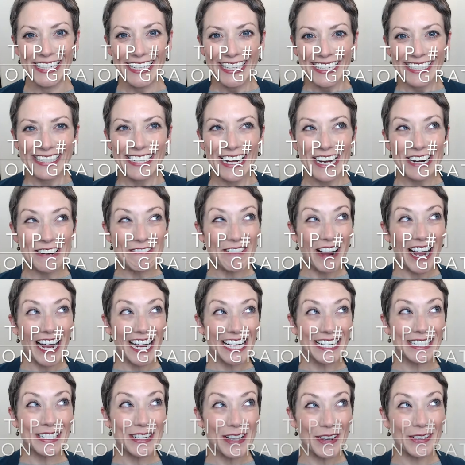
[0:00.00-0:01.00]
Now,
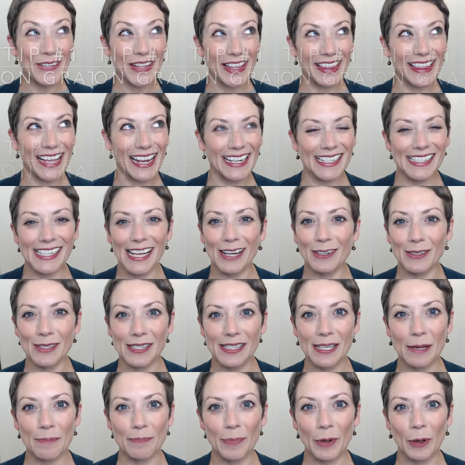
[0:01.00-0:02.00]
I know that that sounds
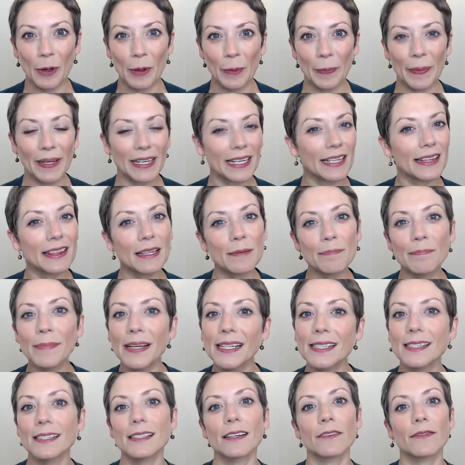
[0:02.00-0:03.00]
simple, but in the
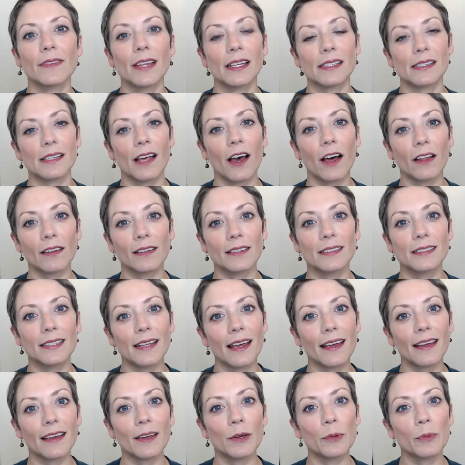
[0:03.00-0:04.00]
midst of this
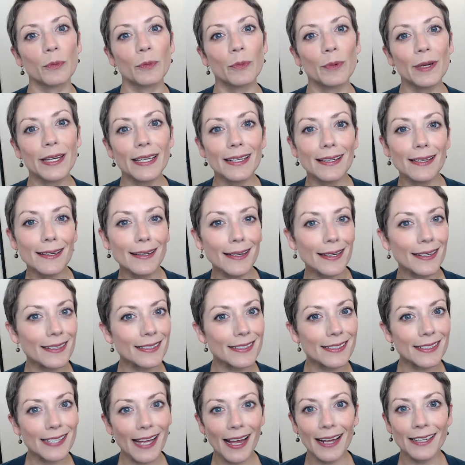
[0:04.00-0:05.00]
holiday, we
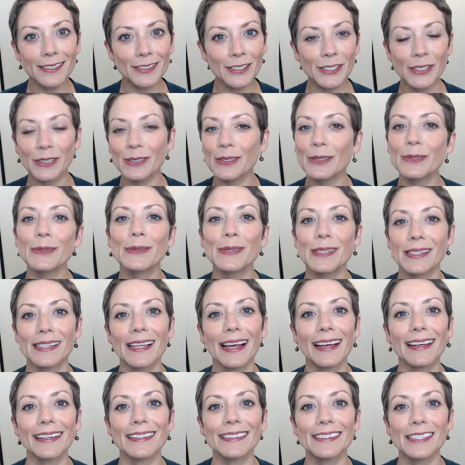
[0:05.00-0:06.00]
can tend to lose
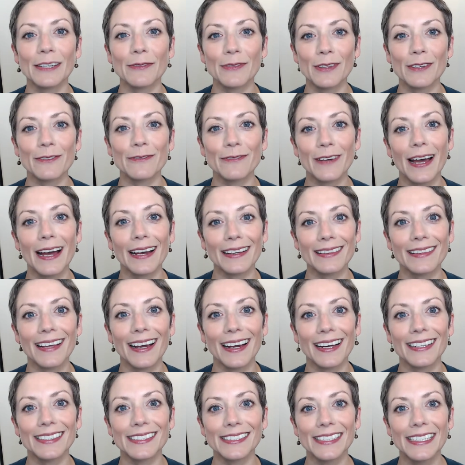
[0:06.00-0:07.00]
sight of the fact
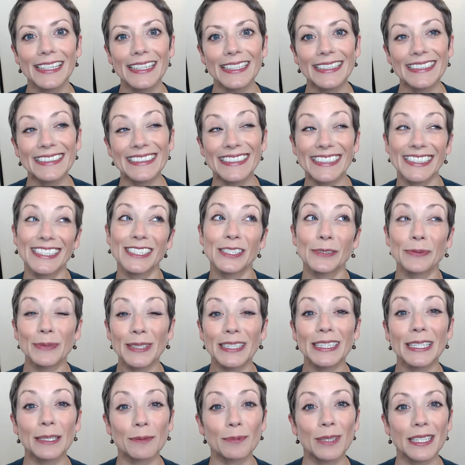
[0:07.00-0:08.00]
that this is
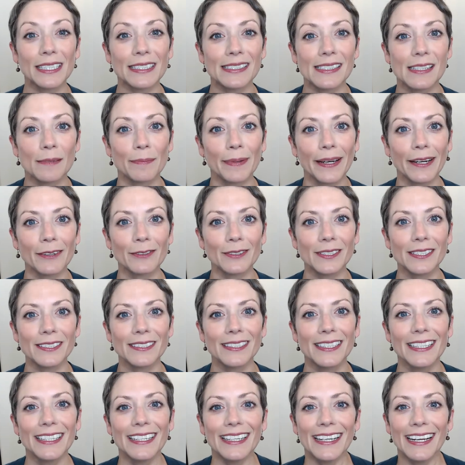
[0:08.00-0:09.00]
really what it's about.
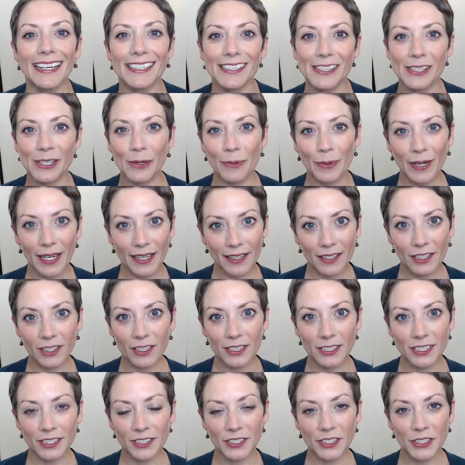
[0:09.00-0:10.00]
And so, what I
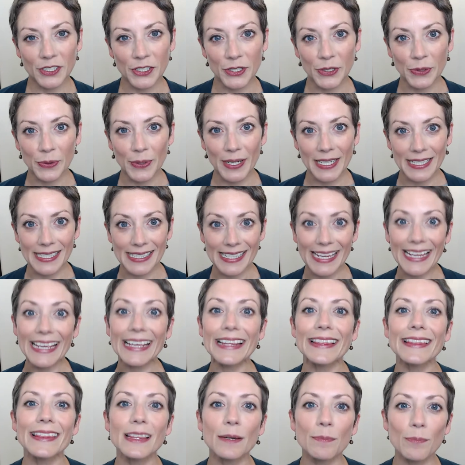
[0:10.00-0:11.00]
encourage you to do is
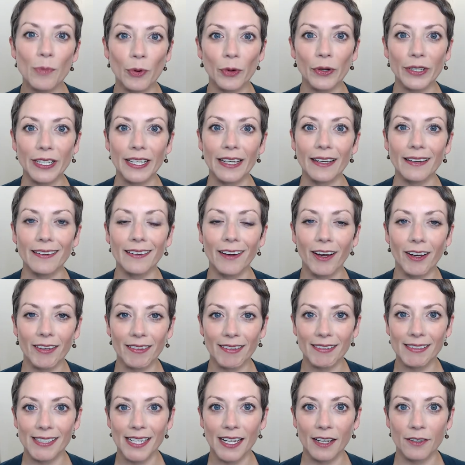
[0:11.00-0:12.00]
in the morning on
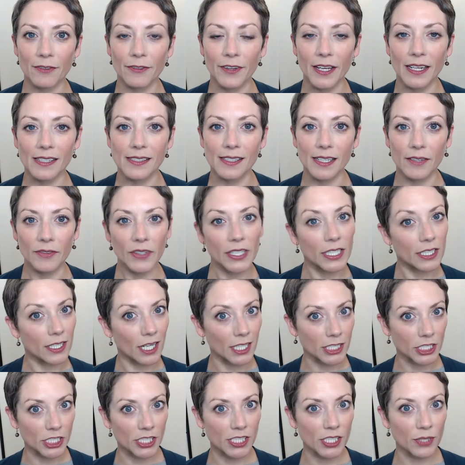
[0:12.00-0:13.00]
the day of Thanksgiving,
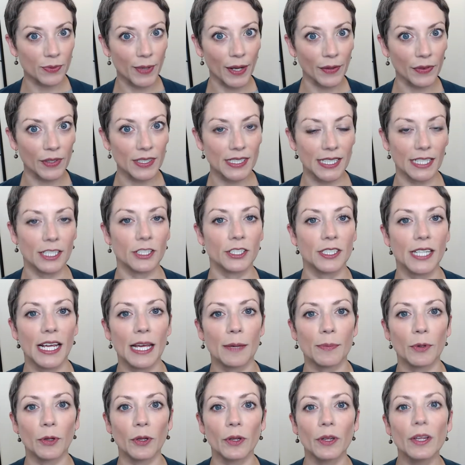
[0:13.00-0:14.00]
not just around the dinner
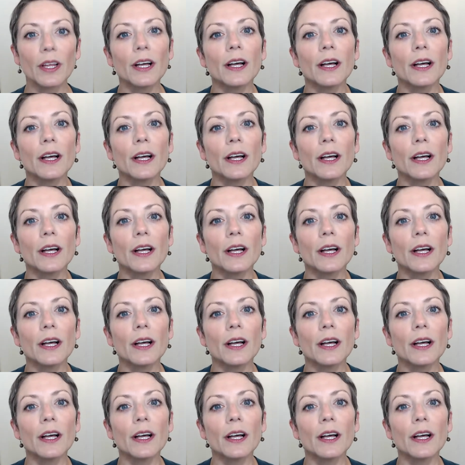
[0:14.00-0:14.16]
table,